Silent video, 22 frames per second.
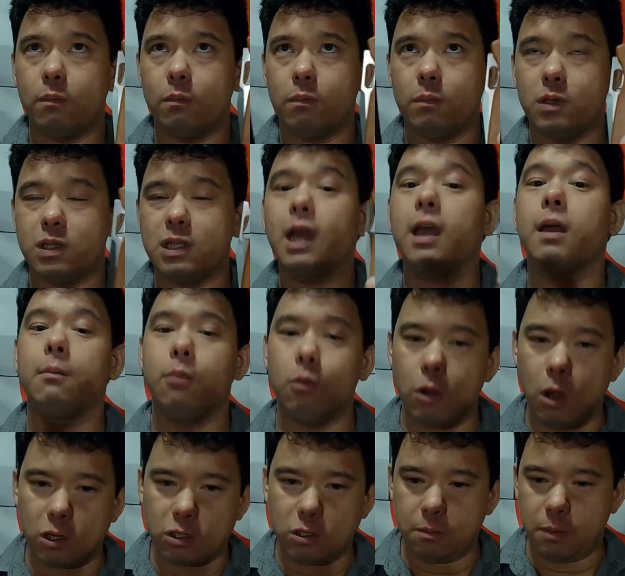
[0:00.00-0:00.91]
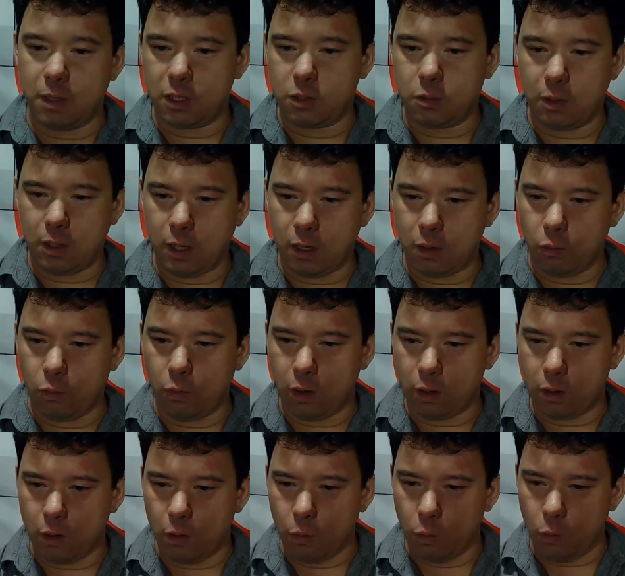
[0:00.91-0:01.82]
second production piece we did
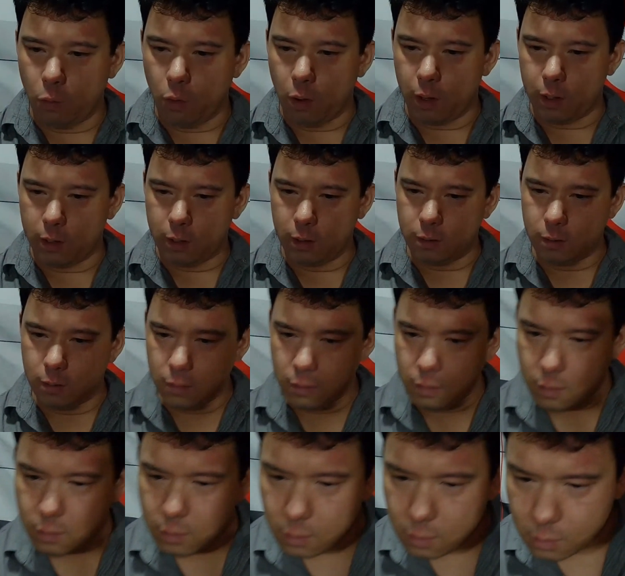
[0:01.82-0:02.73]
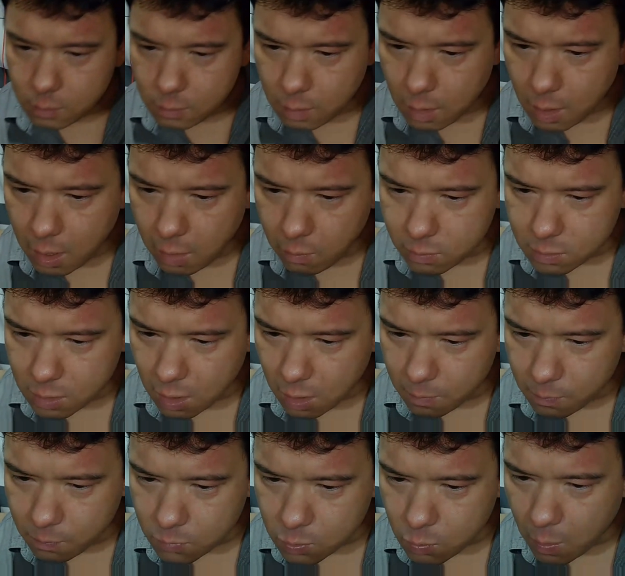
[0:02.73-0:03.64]
with wood. Hey, what's
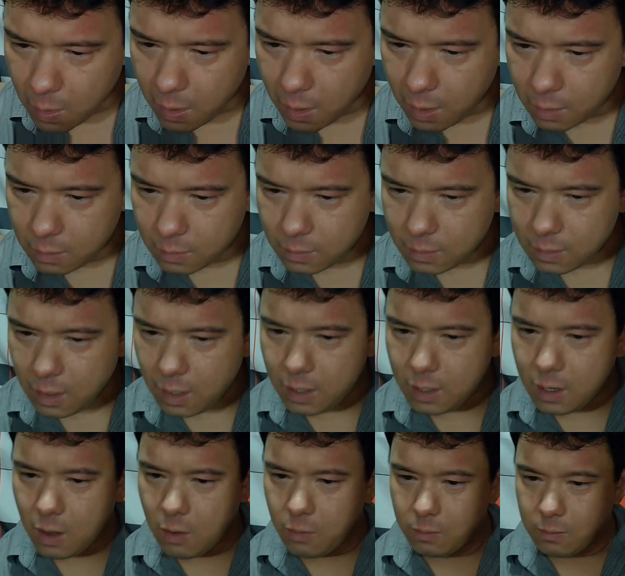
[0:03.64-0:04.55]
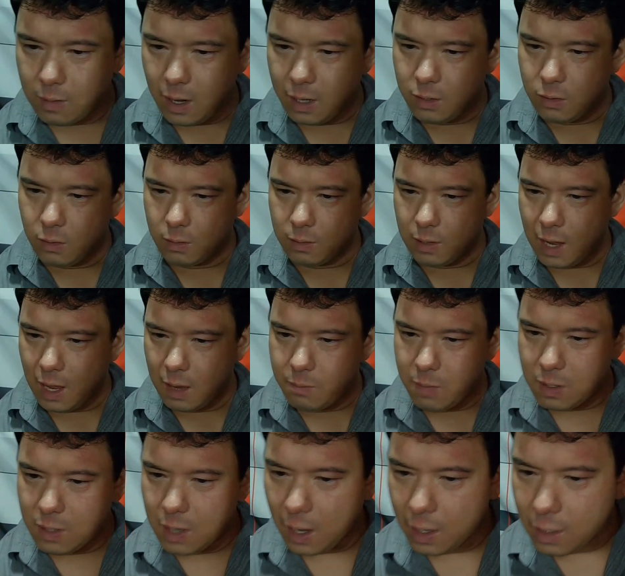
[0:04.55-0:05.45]
up? Dwayne, how you doing? And
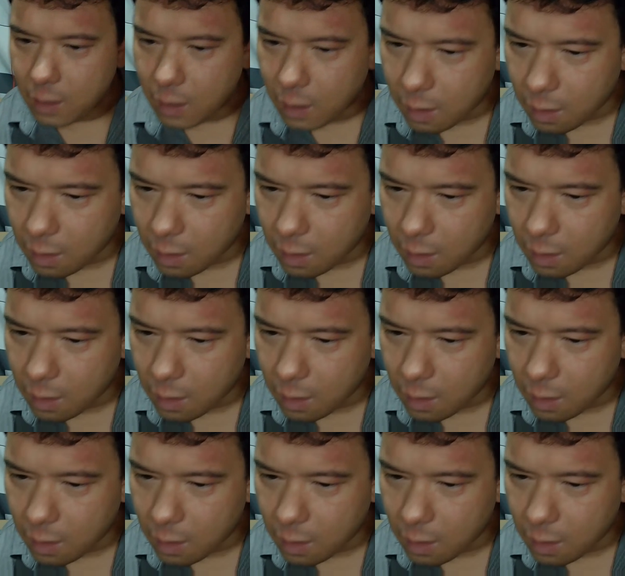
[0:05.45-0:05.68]
Midnight.